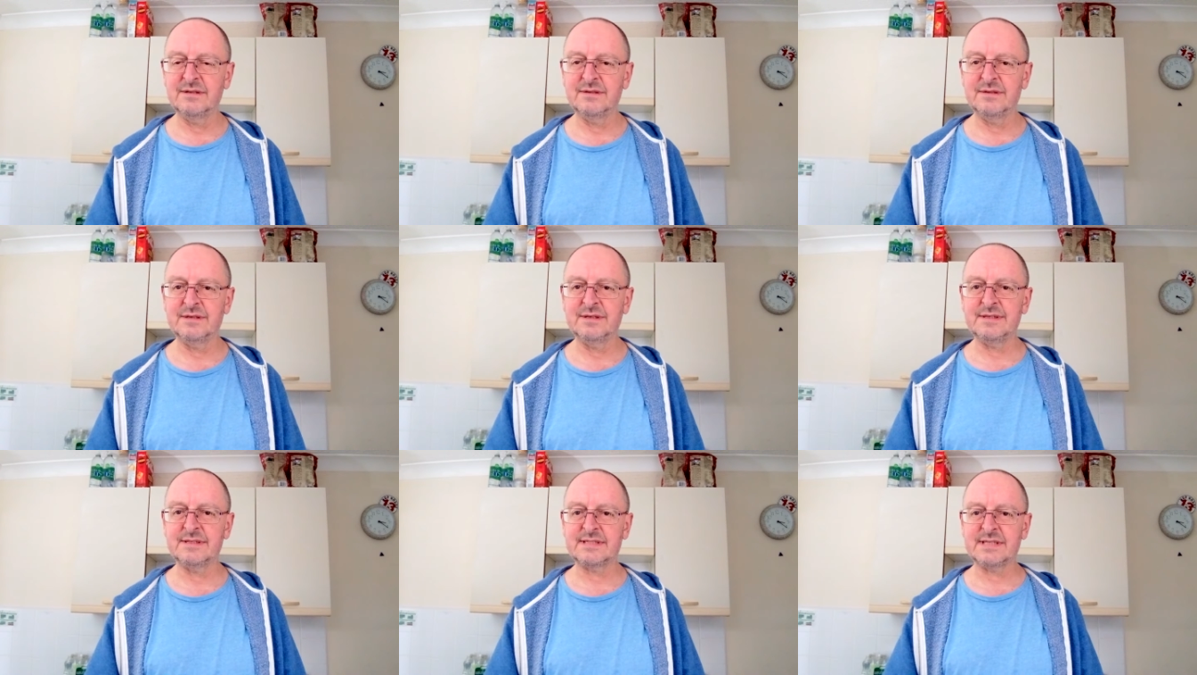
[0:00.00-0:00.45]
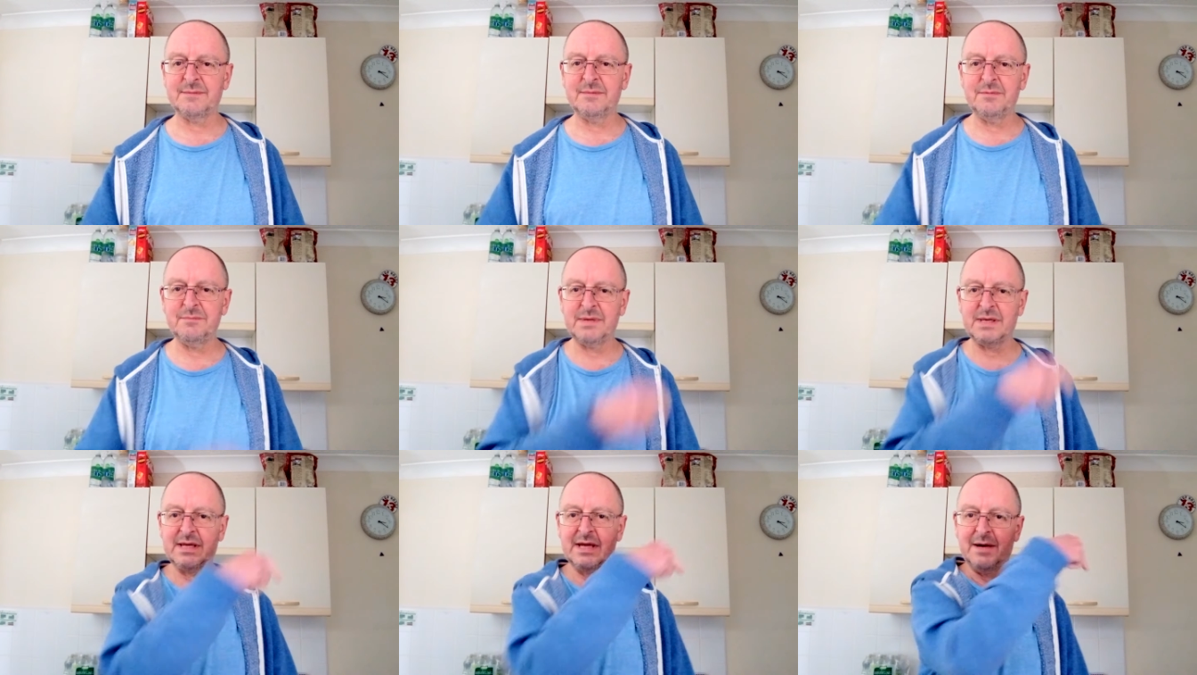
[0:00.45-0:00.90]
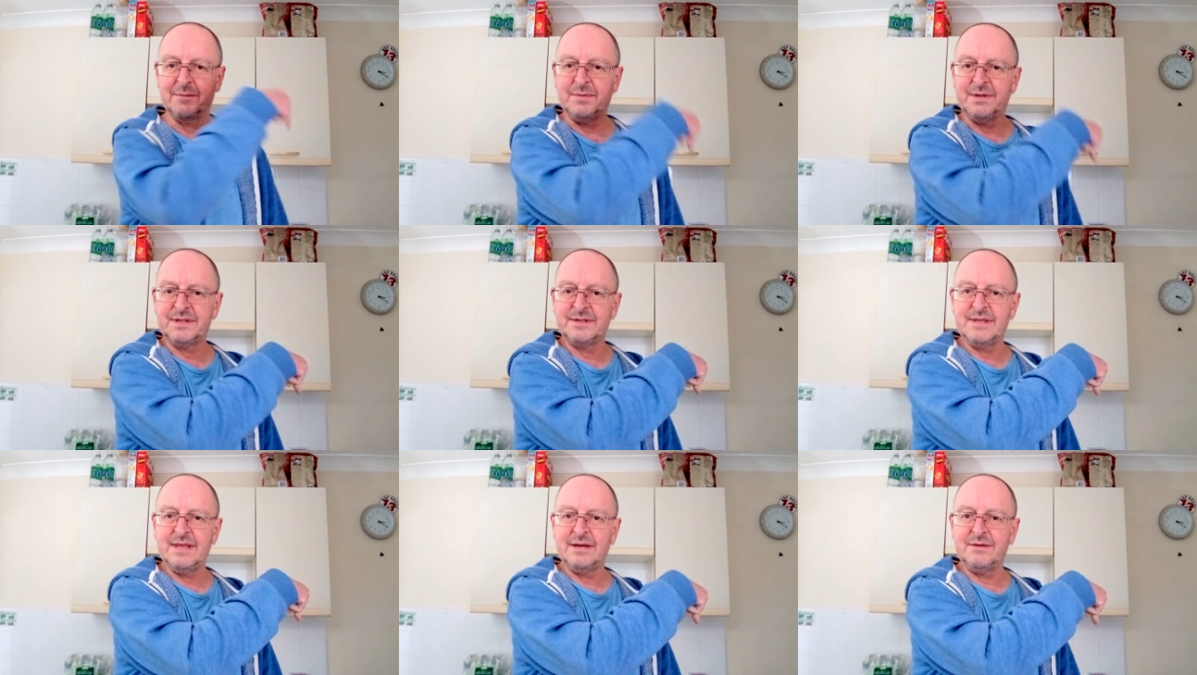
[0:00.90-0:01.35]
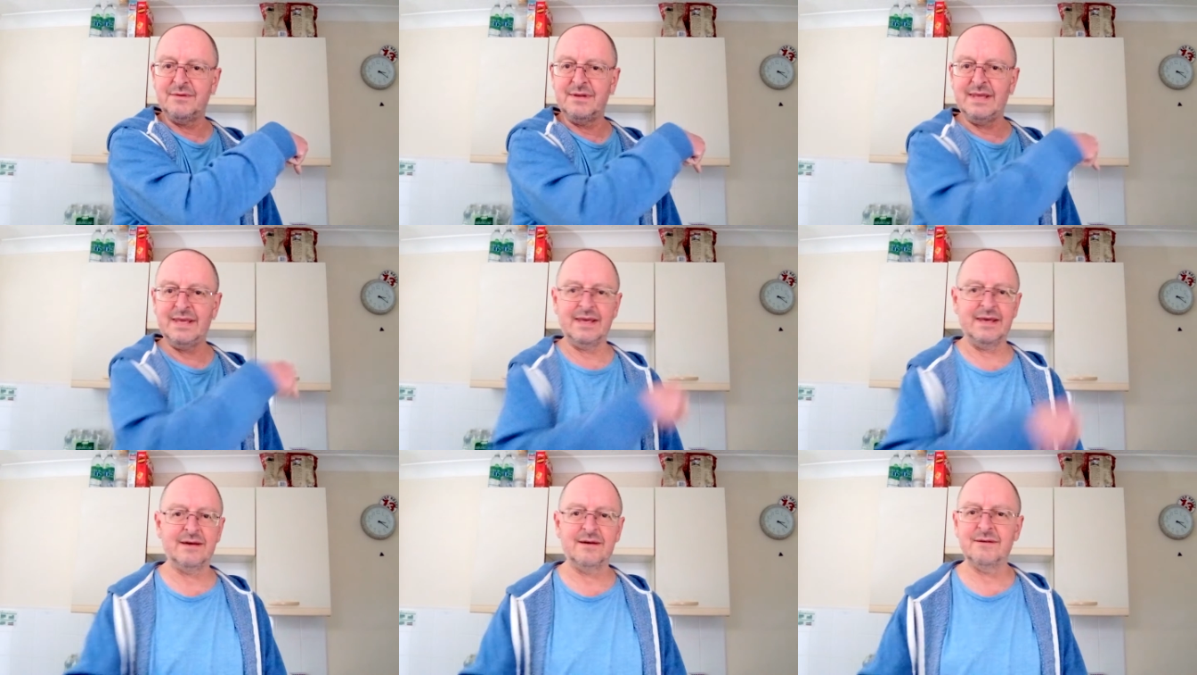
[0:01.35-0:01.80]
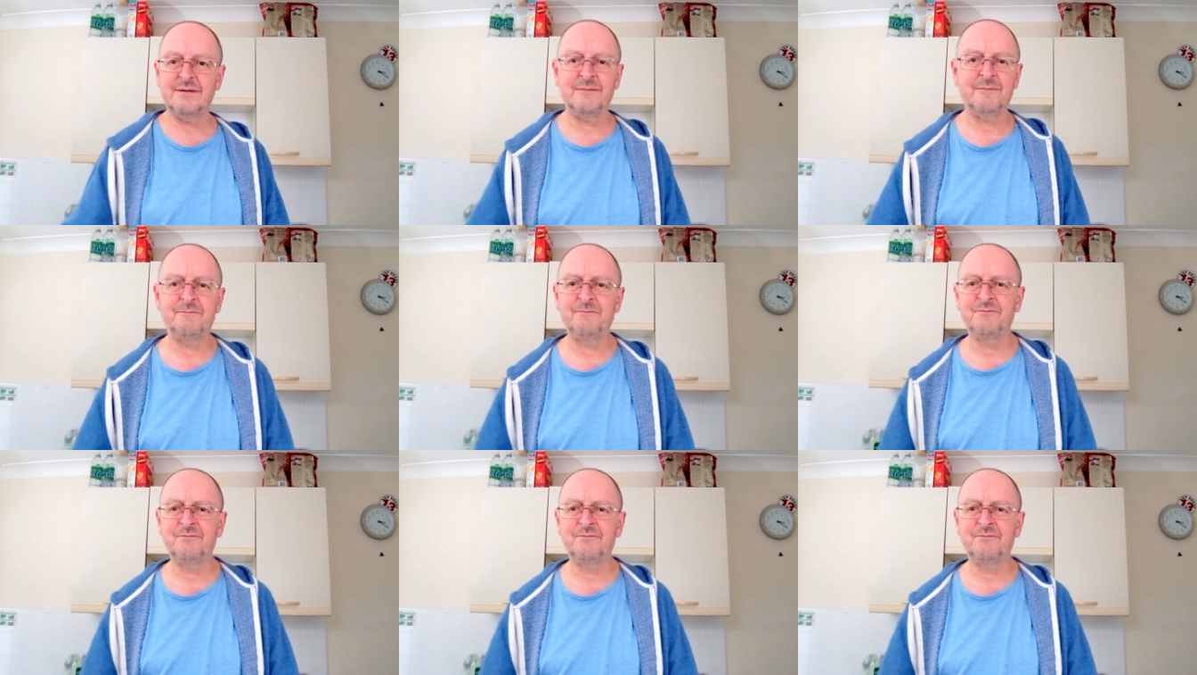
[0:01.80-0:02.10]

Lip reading: there's some in my cupboard down here.